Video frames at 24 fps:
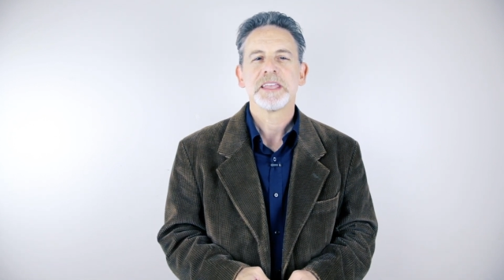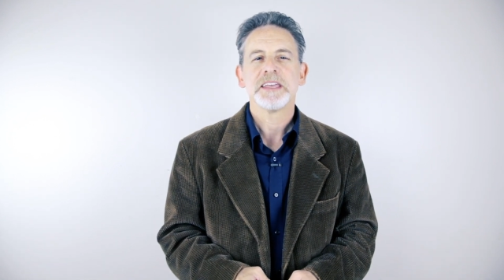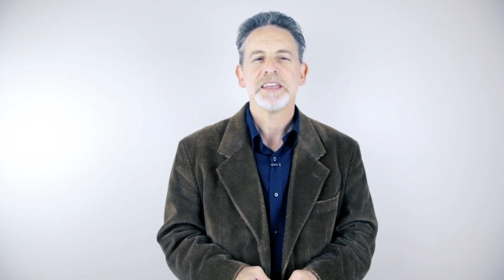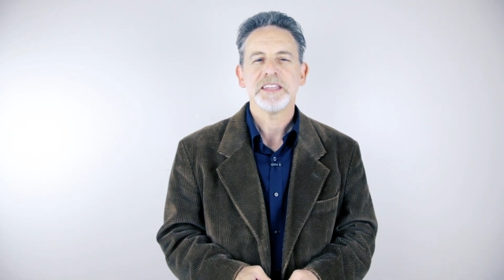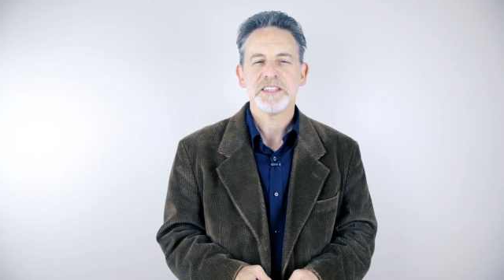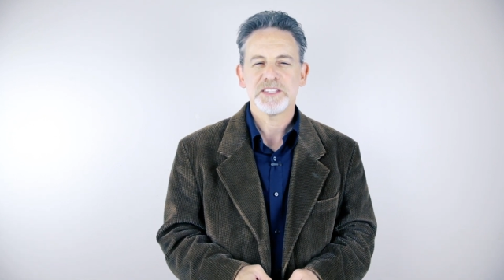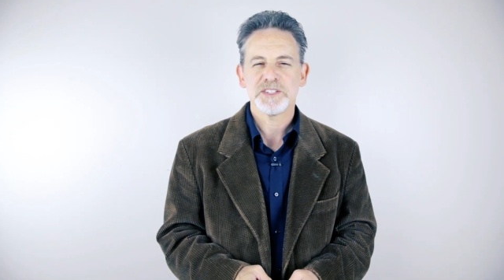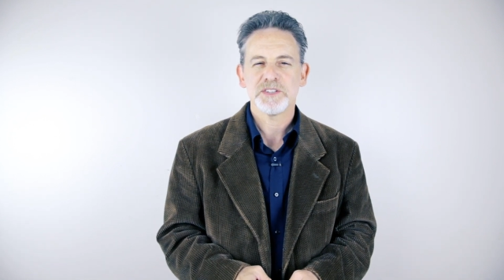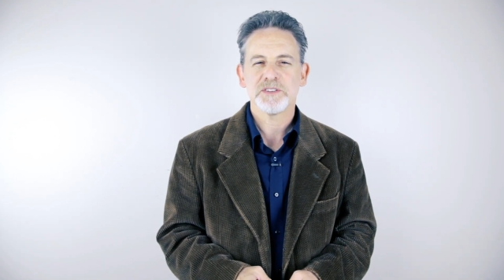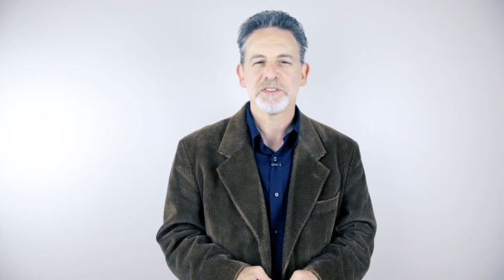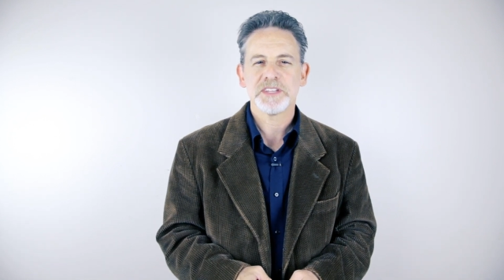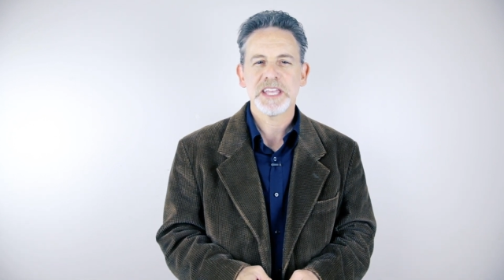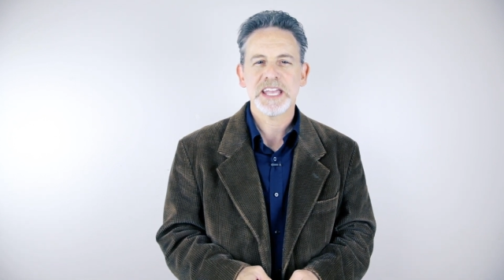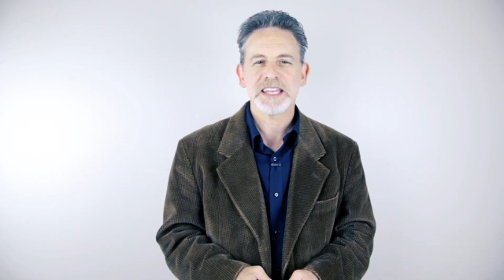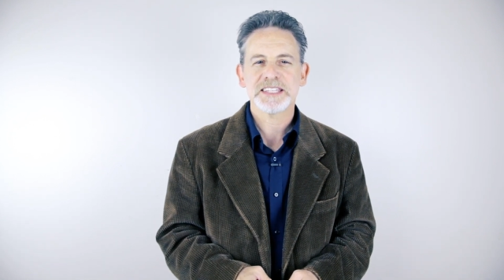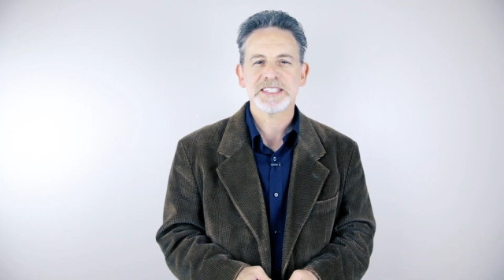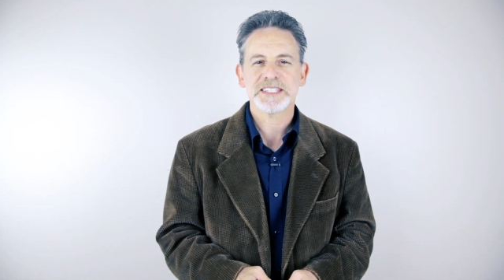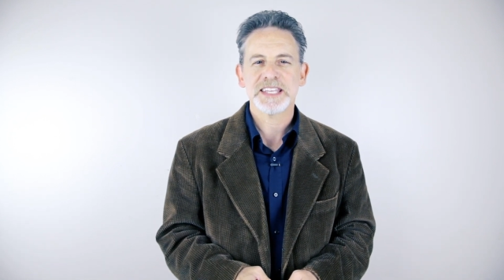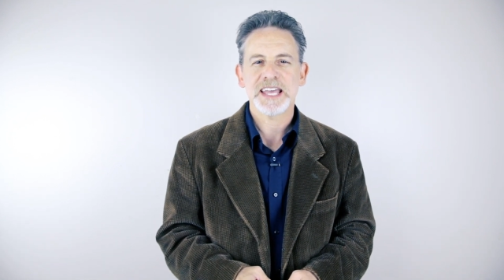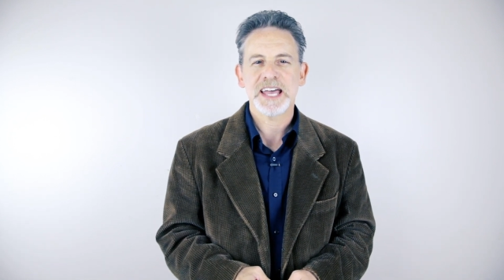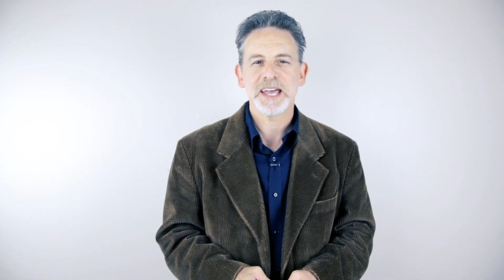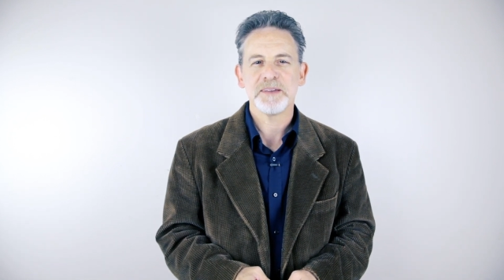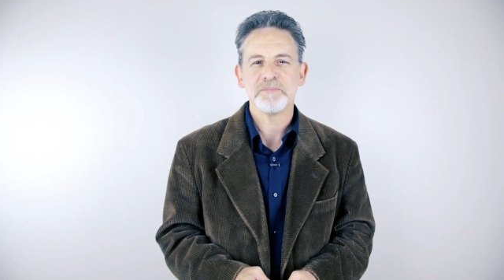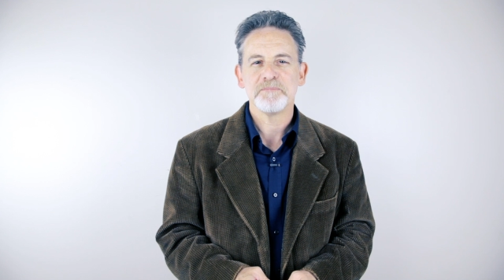Until next
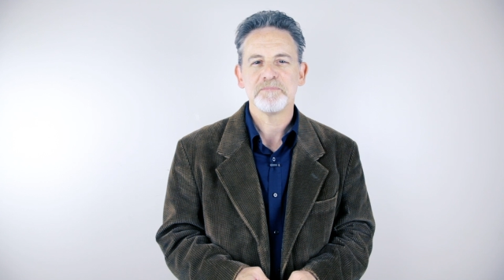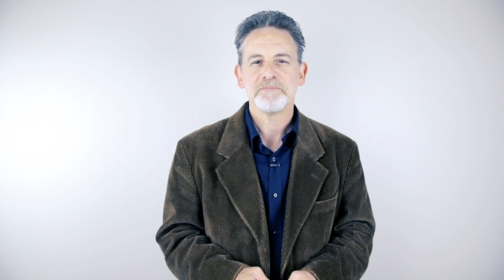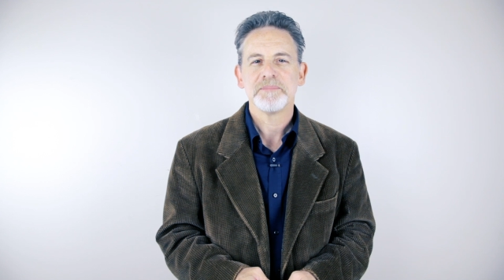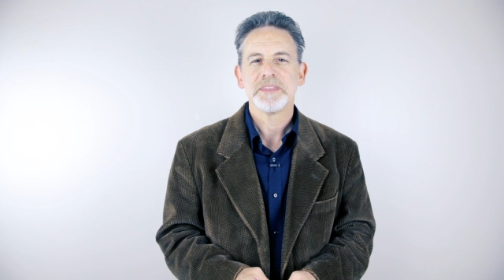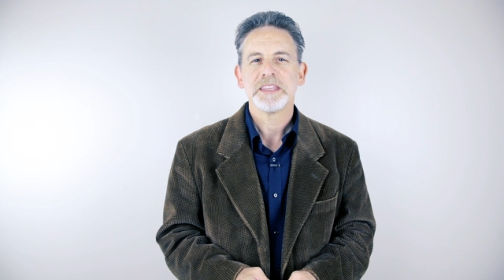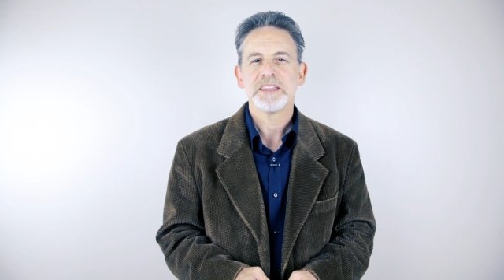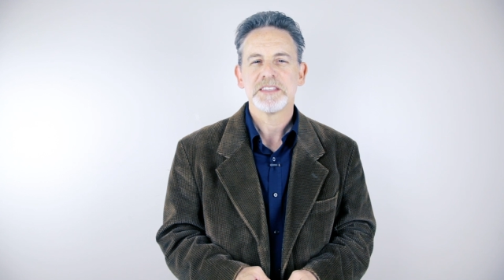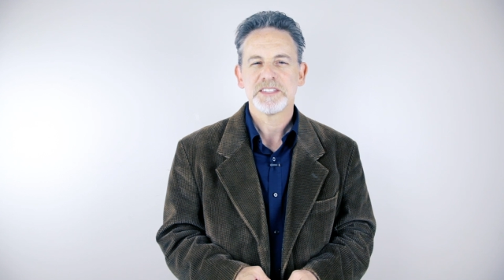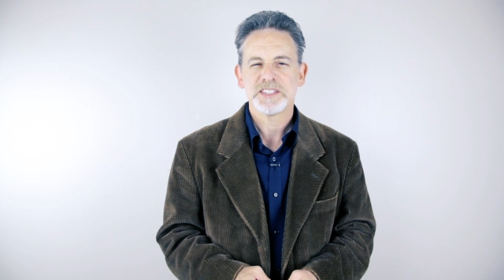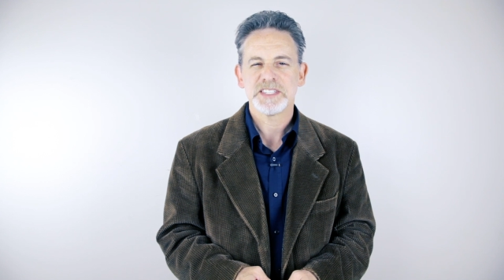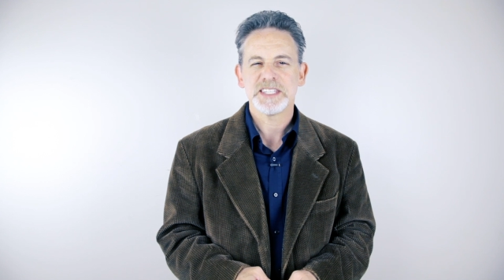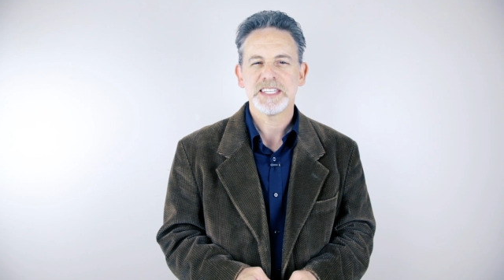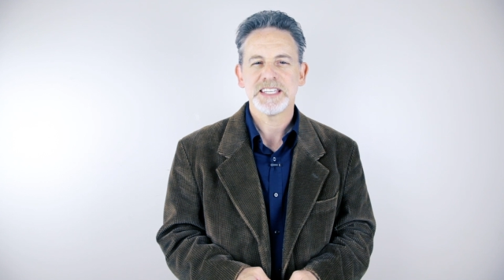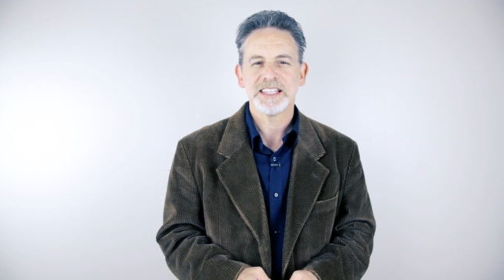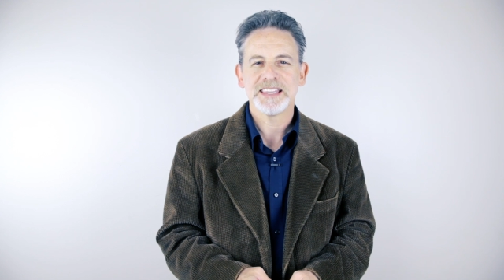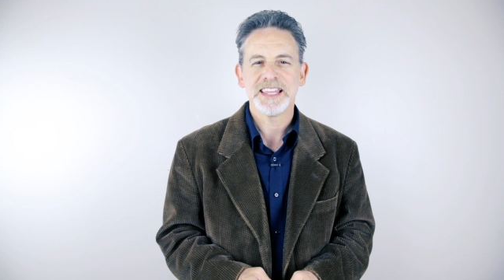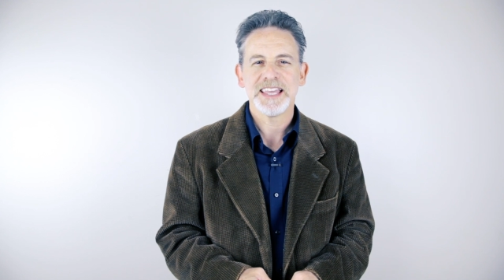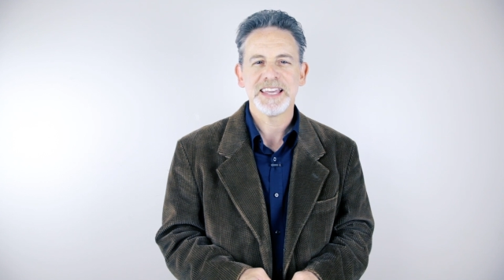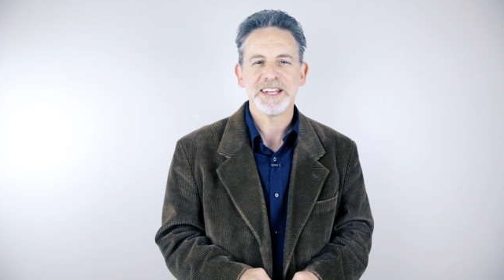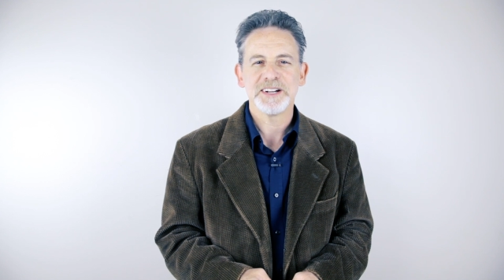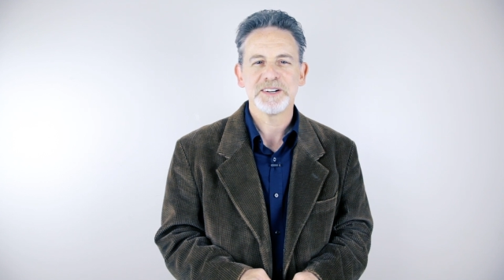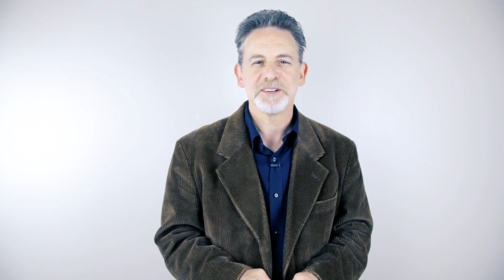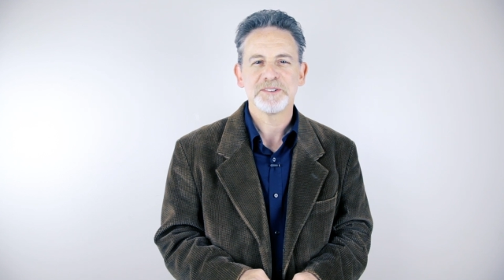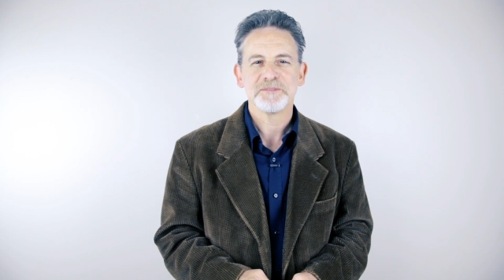time, see you
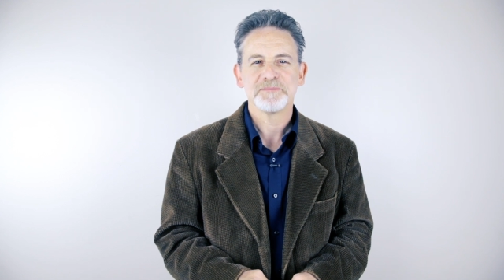later.